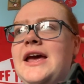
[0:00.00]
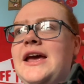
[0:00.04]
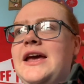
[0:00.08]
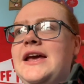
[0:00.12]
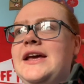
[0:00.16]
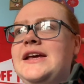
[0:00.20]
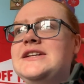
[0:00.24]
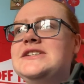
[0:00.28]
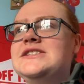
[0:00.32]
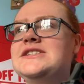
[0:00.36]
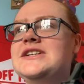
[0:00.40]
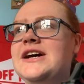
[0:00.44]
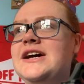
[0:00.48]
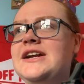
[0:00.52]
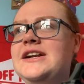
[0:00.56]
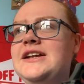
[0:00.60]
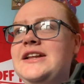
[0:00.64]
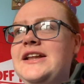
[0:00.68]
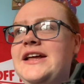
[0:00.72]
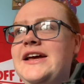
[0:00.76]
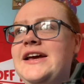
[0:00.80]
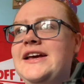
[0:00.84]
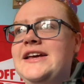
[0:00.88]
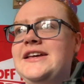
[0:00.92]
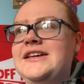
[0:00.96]
he's kind of
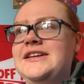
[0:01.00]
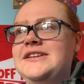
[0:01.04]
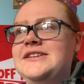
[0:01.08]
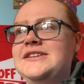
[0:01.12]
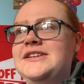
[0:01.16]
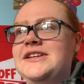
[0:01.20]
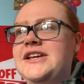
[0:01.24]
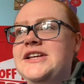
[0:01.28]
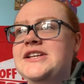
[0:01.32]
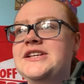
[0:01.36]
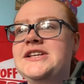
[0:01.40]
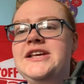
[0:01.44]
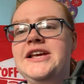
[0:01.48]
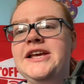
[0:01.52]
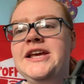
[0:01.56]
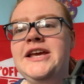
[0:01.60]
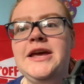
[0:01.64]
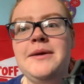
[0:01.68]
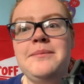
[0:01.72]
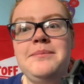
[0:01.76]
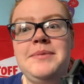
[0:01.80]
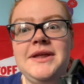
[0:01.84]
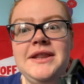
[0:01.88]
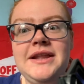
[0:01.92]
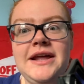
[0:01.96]
like he
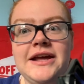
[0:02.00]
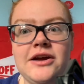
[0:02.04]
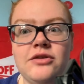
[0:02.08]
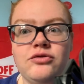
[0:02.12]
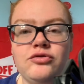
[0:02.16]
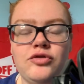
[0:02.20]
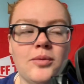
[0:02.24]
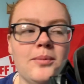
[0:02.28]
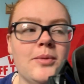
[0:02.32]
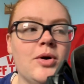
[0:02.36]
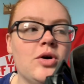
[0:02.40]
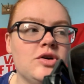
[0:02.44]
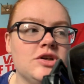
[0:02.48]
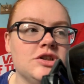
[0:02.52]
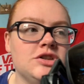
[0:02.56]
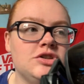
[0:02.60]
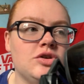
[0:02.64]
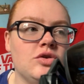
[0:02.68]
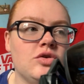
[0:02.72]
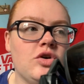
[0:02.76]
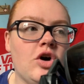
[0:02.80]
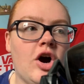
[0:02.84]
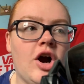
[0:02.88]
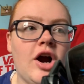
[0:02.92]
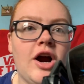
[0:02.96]
can be like a remote control
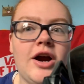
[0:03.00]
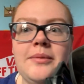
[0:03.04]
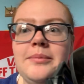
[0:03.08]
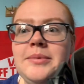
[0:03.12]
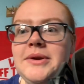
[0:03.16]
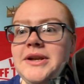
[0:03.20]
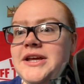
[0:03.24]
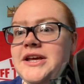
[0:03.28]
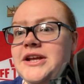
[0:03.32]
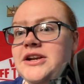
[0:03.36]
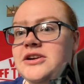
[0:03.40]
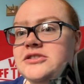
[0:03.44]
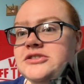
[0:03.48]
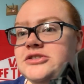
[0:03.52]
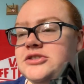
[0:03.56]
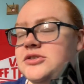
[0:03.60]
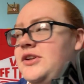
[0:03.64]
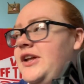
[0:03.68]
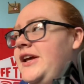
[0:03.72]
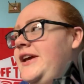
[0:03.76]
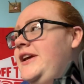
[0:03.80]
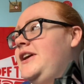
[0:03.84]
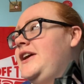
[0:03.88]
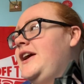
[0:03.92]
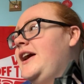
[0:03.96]
car, but he can also
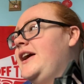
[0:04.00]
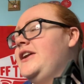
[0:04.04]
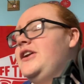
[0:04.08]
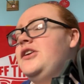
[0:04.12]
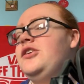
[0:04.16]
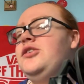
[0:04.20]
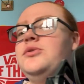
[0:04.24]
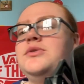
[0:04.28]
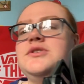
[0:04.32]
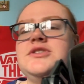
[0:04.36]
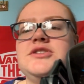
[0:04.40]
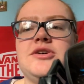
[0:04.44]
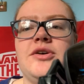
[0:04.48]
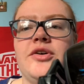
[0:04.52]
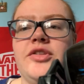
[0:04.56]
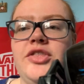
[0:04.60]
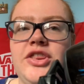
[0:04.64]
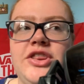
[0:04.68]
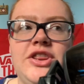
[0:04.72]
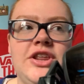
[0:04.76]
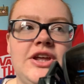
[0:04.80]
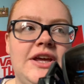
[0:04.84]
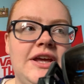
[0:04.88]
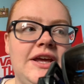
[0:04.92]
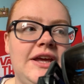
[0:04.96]
like kind of do his own
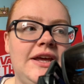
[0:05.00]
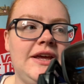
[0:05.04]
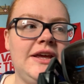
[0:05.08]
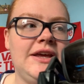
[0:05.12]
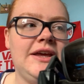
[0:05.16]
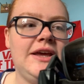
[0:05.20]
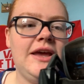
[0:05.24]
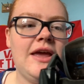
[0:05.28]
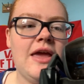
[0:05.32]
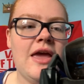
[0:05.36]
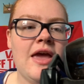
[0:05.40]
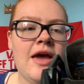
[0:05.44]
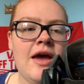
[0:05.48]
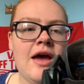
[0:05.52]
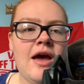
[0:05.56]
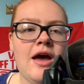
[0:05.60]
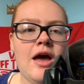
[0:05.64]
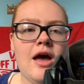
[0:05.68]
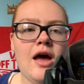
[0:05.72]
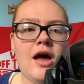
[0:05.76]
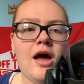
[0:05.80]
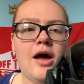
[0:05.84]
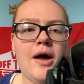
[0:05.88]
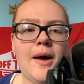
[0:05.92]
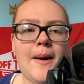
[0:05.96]
thing.
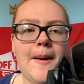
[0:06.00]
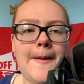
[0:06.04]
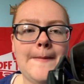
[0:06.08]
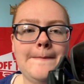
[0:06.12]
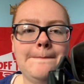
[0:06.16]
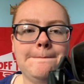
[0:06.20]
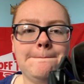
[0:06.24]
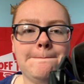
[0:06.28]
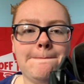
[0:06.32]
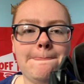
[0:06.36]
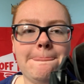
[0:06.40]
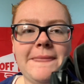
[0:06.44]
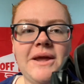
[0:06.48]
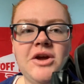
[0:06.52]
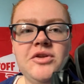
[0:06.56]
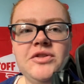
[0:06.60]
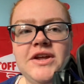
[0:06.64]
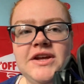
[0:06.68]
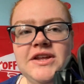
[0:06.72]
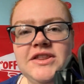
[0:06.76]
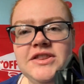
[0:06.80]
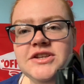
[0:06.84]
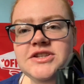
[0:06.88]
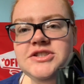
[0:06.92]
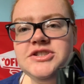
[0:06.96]

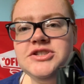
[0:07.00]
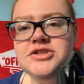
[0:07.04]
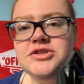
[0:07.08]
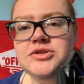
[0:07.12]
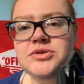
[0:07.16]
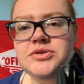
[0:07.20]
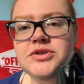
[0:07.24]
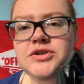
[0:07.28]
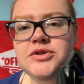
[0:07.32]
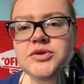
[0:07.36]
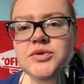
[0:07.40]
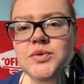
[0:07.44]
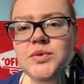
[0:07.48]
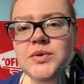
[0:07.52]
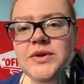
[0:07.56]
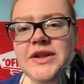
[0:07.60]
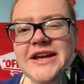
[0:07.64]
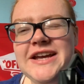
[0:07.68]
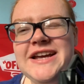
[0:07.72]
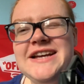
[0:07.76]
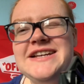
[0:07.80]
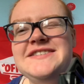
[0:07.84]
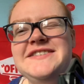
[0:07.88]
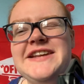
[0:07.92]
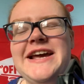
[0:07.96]
Unlike this dude who, like
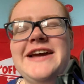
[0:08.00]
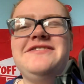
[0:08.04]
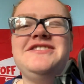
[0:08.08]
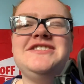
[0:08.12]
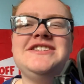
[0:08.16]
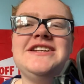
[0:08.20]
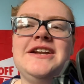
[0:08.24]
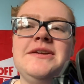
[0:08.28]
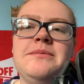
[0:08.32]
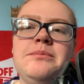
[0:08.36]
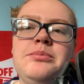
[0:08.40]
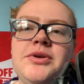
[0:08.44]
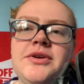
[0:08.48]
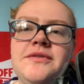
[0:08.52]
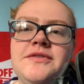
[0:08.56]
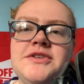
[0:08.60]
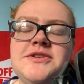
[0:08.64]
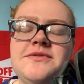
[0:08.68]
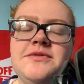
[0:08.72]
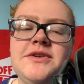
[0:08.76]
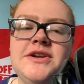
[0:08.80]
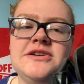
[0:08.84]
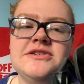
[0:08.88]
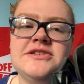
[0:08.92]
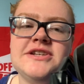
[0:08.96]
I've said in previous
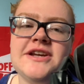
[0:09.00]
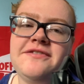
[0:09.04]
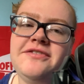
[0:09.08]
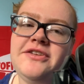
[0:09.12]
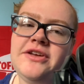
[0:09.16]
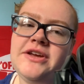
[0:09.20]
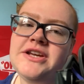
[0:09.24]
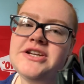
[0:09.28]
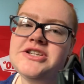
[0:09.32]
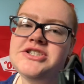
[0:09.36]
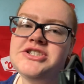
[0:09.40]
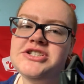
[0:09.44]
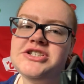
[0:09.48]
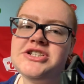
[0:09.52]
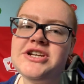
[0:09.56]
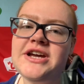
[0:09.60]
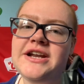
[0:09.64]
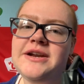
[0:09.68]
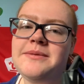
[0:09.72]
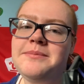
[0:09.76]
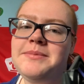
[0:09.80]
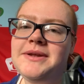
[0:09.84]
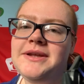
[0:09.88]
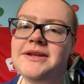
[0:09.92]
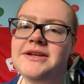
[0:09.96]
videos, I feel like he's just kind
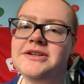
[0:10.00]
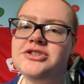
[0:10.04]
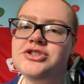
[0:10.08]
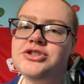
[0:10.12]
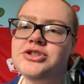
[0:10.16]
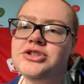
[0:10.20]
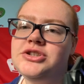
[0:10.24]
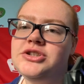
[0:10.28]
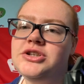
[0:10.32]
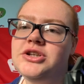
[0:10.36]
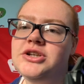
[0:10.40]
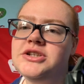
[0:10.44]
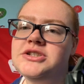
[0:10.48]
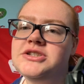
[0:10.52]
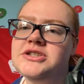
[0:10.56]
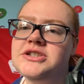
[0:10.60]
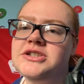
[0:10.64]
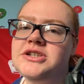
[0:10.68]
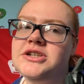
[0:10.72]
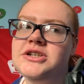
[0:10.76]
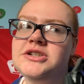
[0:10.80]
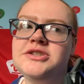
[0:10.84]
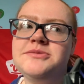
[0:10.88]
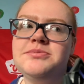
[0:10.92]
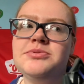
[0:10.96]
of is
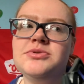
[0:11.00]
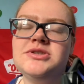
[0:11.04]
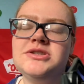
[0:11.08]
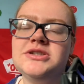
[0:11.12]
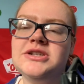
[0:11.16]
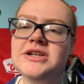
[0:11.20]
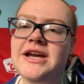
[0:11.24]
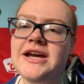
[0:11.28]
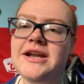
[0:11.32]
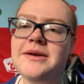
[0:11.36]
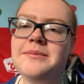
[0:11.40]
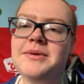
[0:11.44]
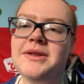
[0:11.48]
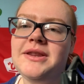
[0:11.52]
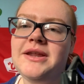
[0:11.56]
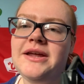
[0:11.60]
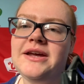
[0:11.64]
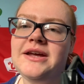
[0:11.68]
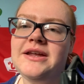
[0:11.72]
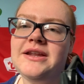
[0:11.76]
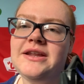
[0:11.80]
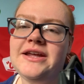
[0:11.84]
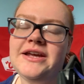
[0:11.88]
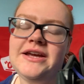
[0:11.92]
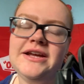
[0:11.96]
supposed to kind of be
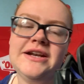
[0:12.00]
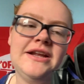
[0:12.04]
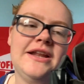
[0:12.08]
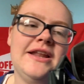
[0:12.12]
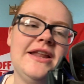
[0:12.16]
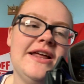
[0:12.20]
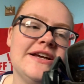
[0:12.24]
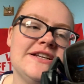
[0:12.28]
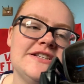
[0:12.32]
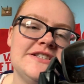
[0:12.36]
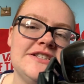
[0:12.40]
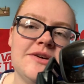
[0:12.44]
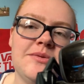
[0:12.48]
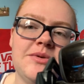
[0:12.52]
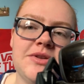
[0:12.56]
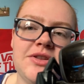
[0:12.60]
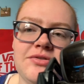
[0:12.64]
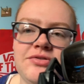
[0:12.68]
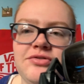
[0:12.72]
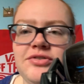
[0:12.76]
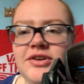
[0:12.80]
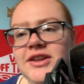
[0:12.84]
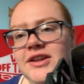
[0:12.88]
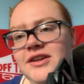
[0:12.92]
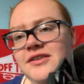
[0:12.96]
like an Alexa with a
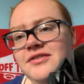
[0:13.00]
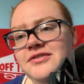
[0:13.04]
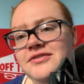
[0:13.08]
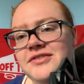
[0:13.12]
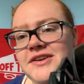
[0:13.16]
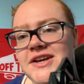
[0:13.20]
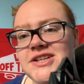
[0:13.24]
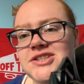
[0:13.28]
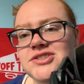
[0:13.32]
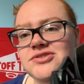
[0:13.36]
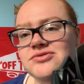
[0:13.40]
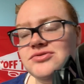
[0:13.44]
friendly face,